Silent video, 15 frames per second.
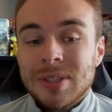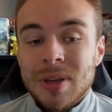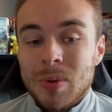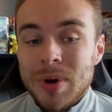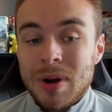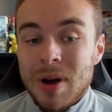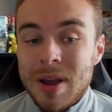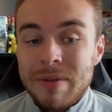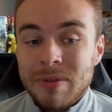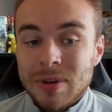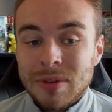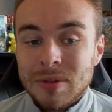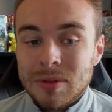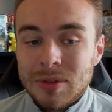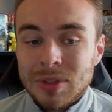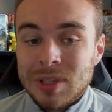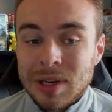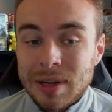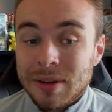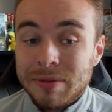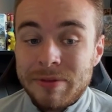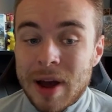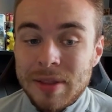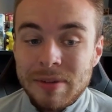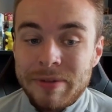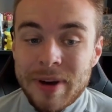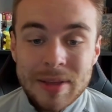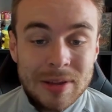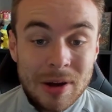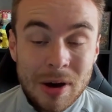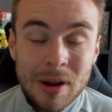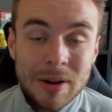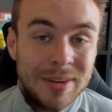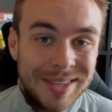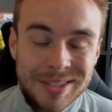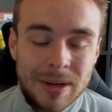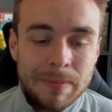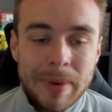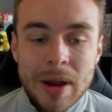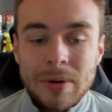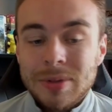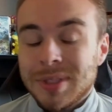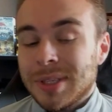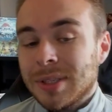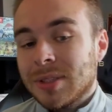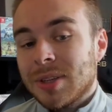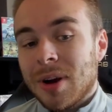So we're not even solidified the fact that Haaland is on penalties.